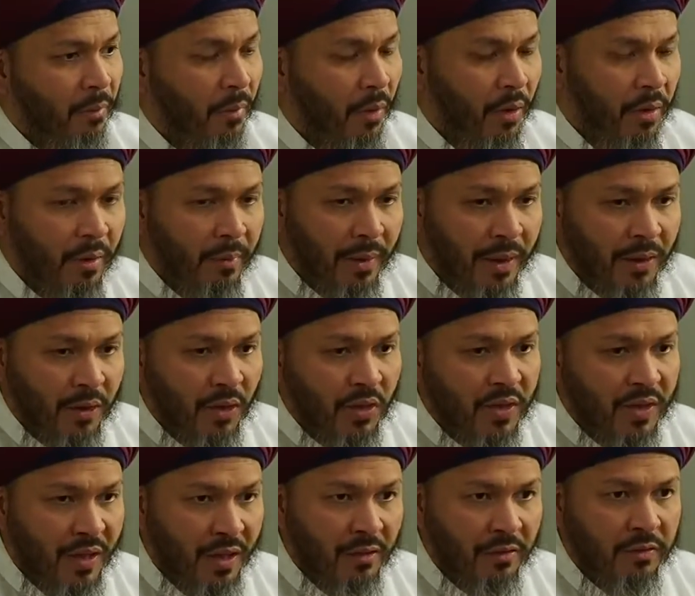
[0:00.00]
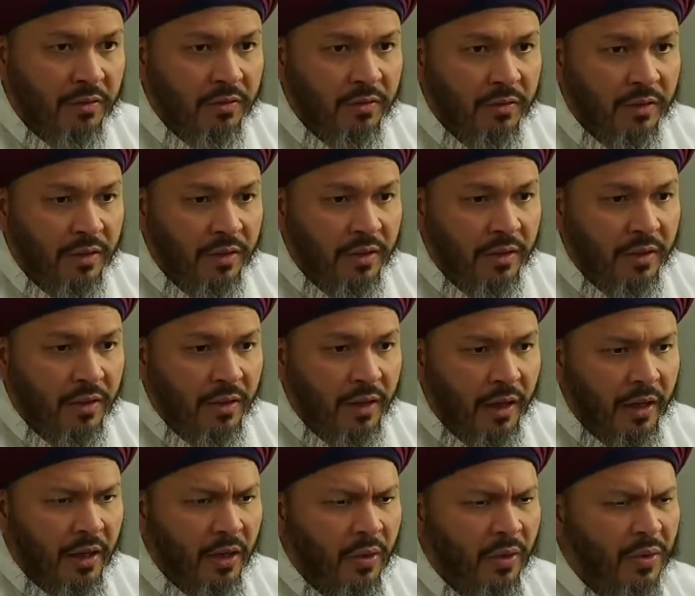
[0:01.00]
more about yourself,
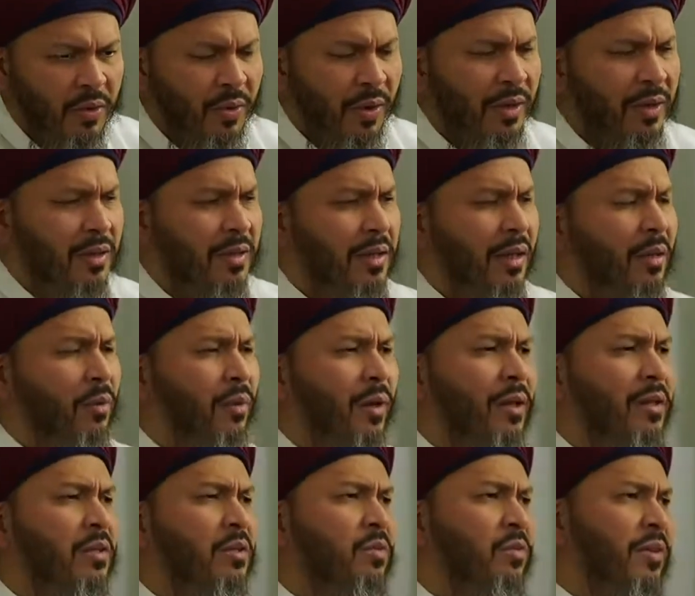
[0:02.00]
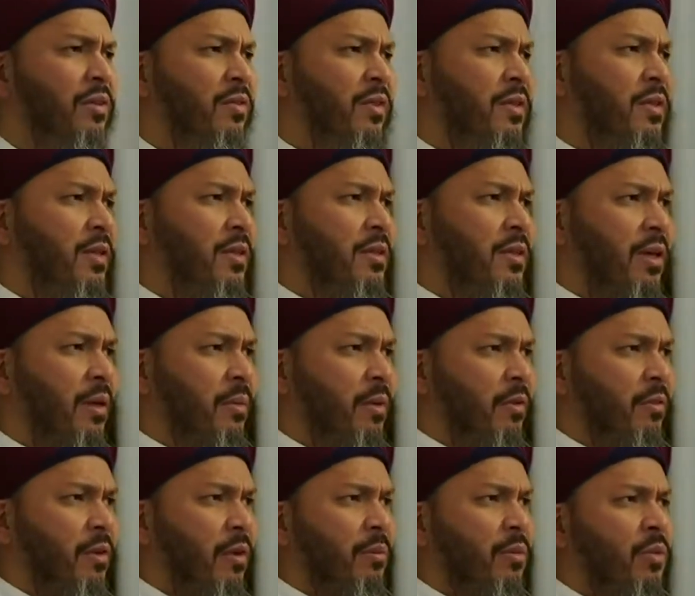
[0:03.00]
and you're going to understand where this waswasa is
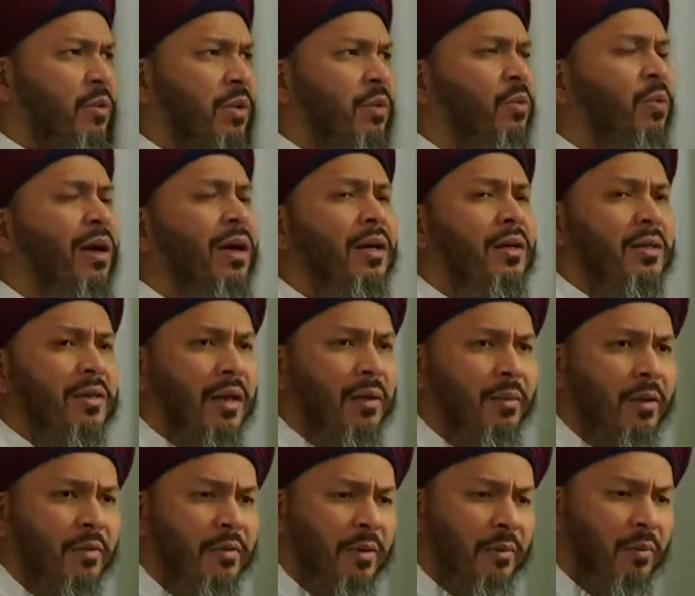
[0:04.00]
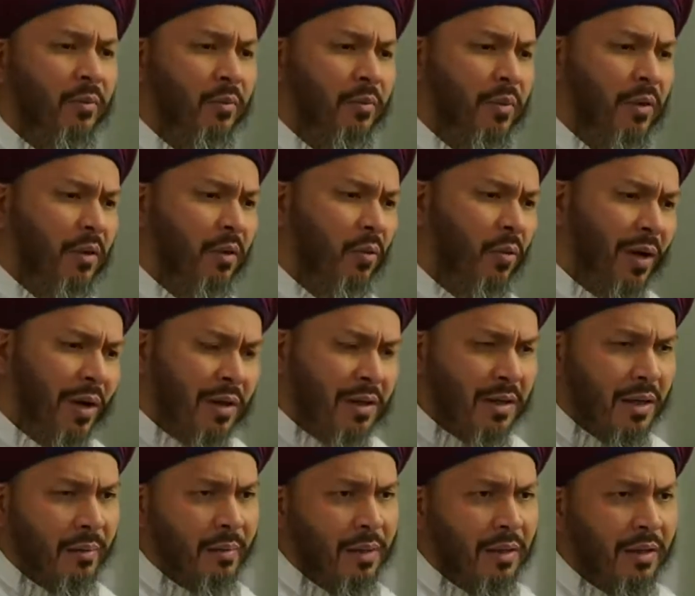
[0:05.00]
coming from too, and why it's coming from, why
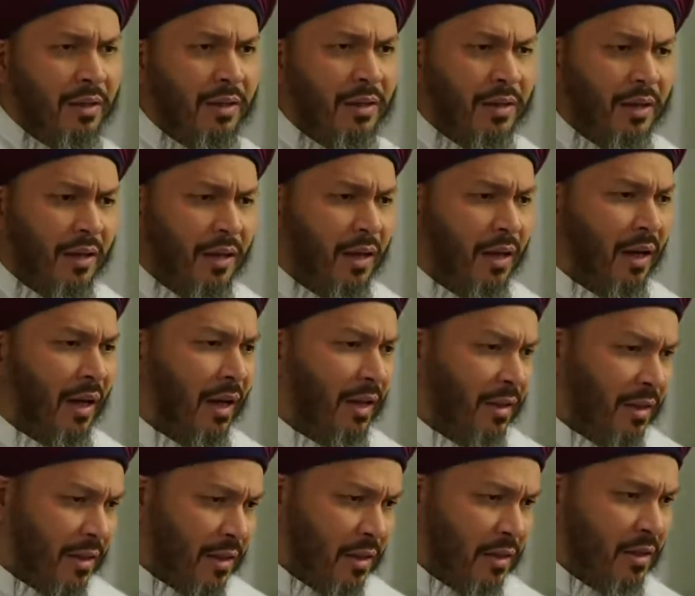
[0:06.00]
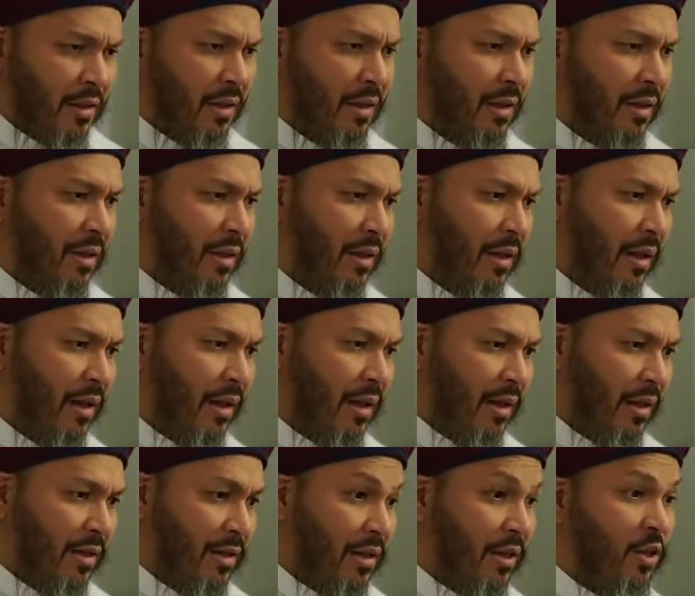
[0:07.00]
it's coming at this
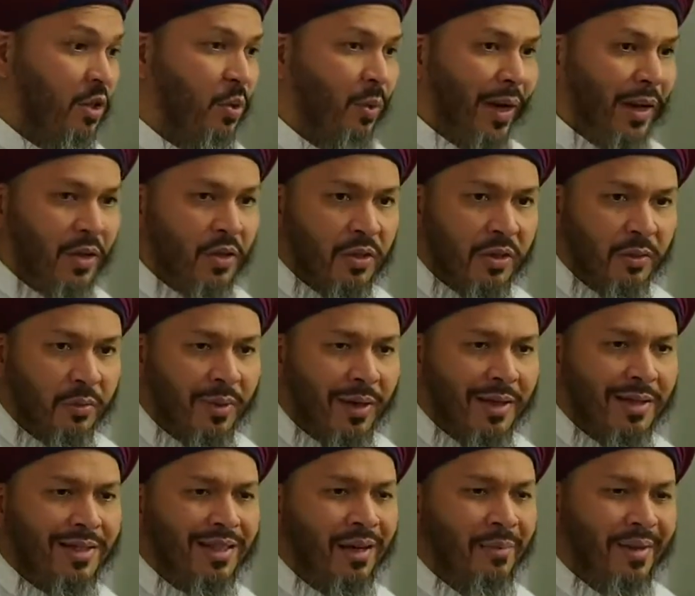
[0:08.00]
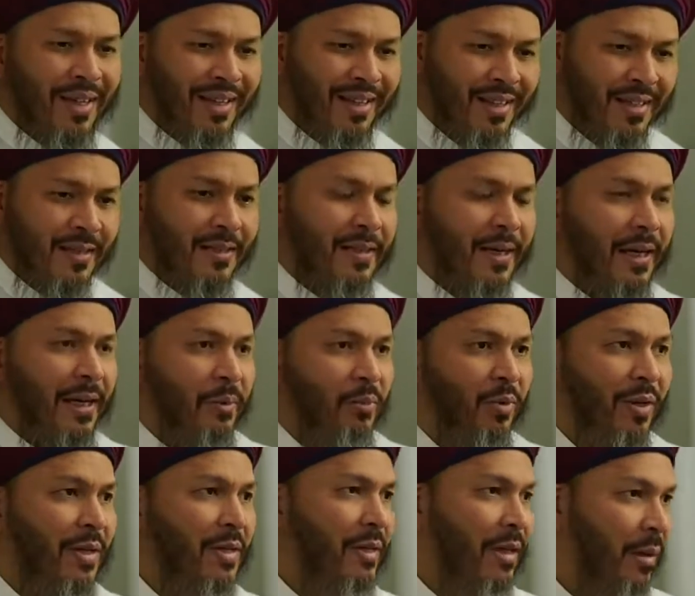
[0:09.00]
situation, why it's coming in this
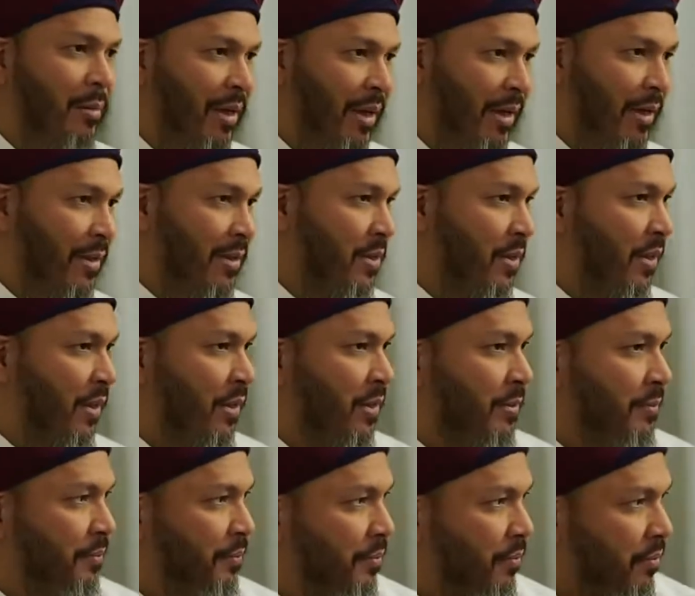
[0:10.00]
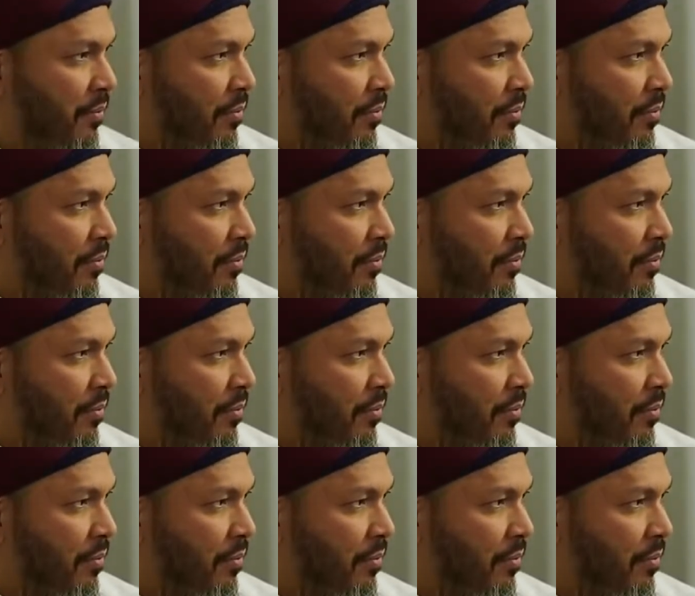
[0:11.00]
time, why it's coming in this year.